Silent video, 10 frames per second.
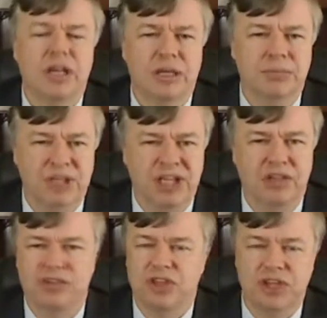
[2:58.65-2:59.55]
it
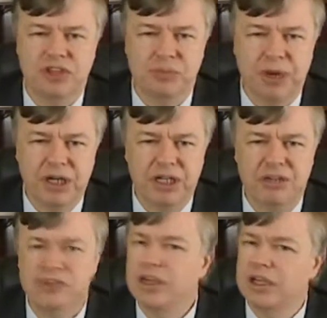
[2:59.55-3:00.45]
means that his
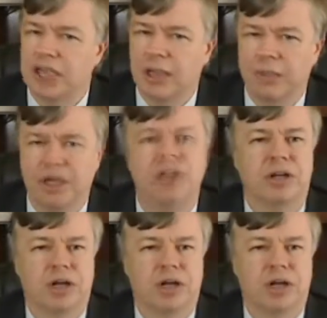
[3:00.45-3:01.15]
buddies can't play the